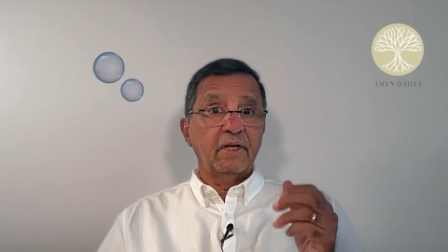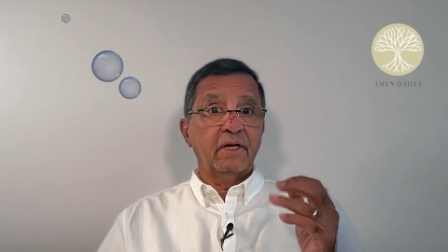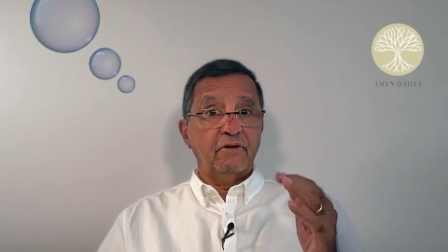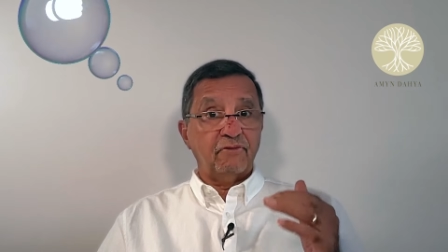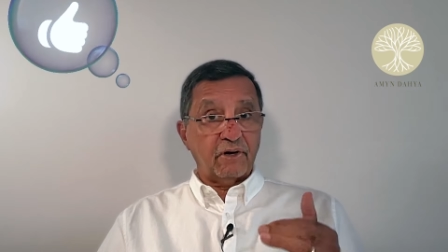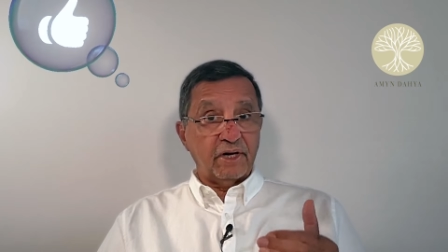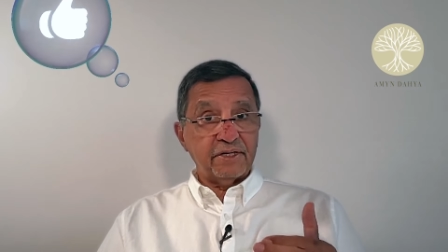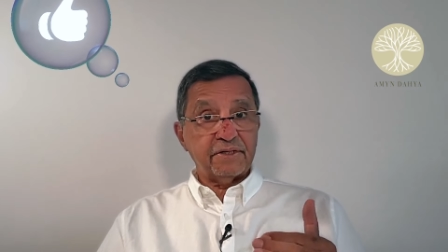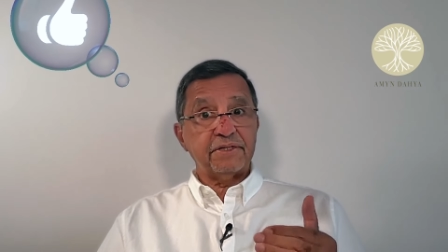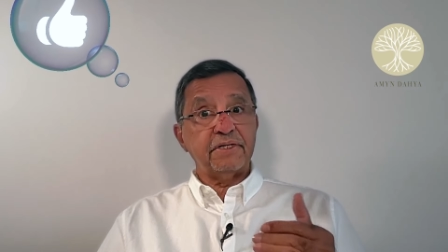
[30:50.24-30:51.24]
If you're
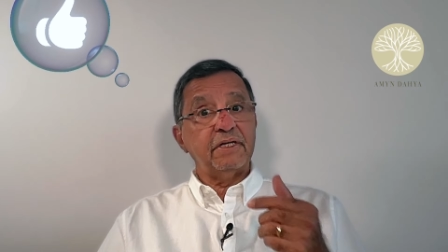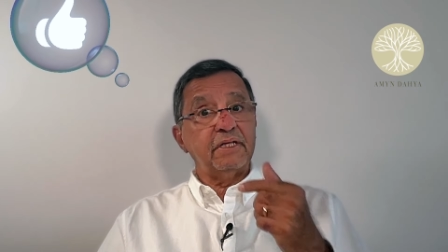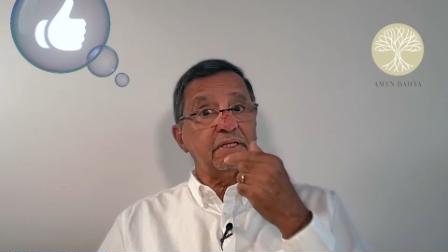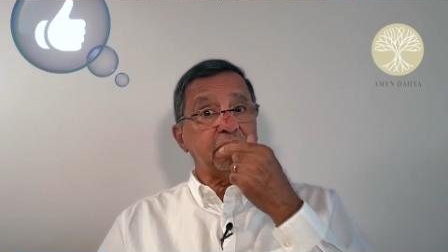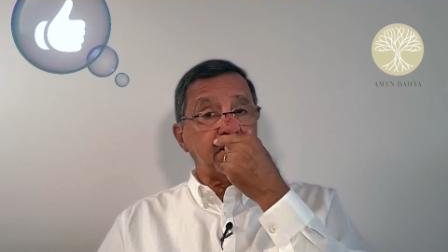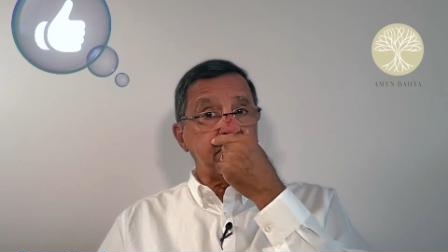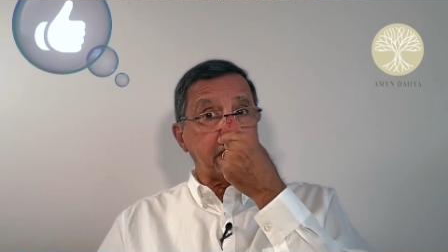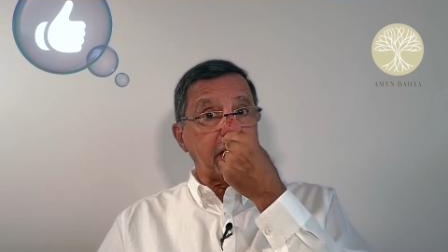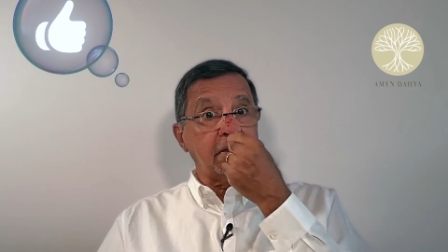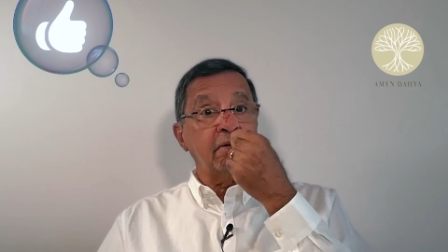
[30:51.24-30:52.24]
interested in the
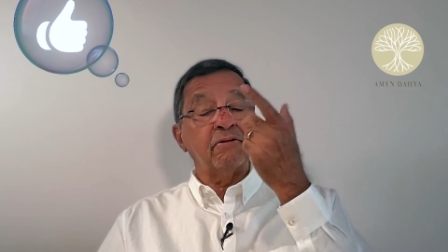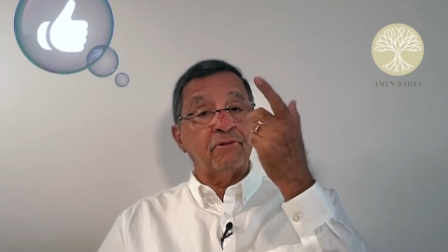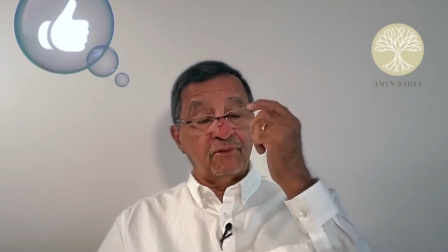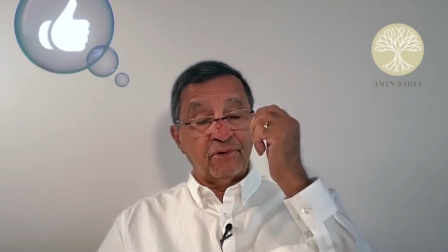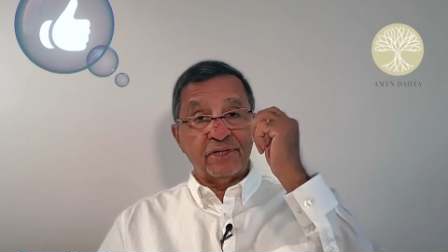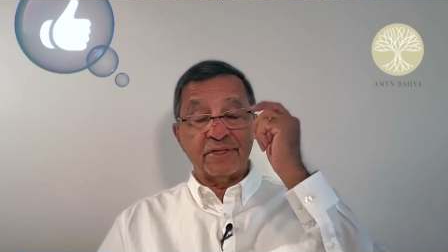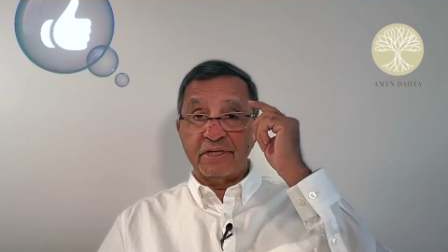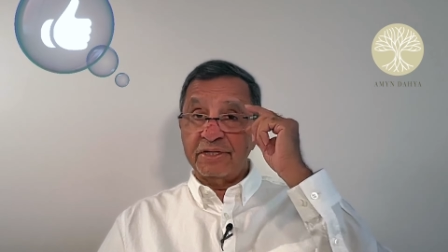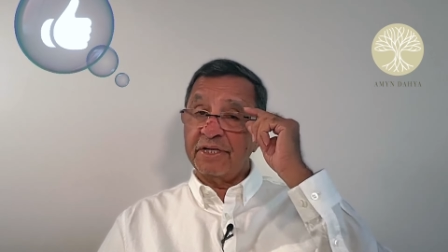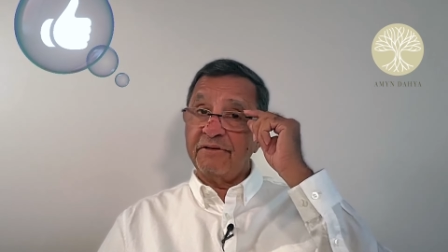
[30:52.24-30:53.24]
subject, do
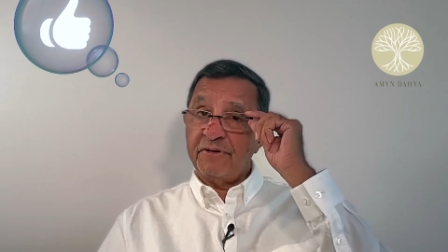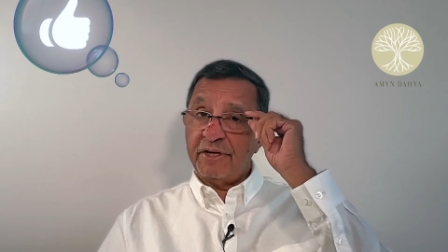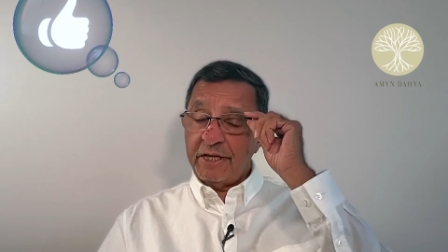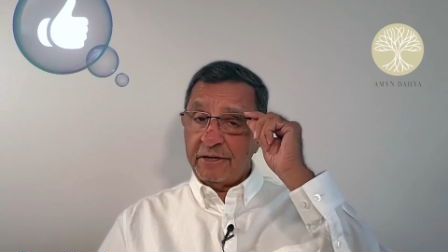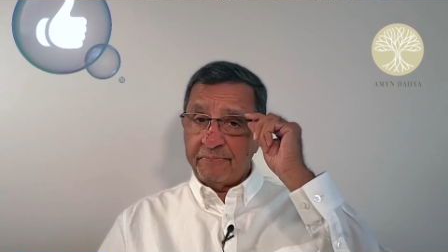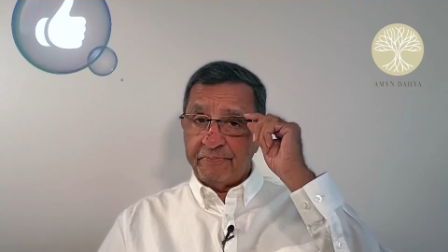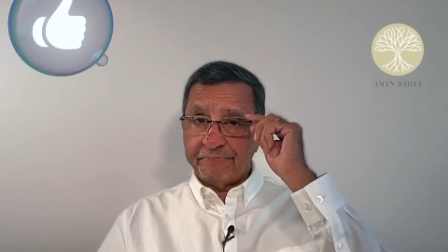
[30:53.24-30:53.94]
research it further.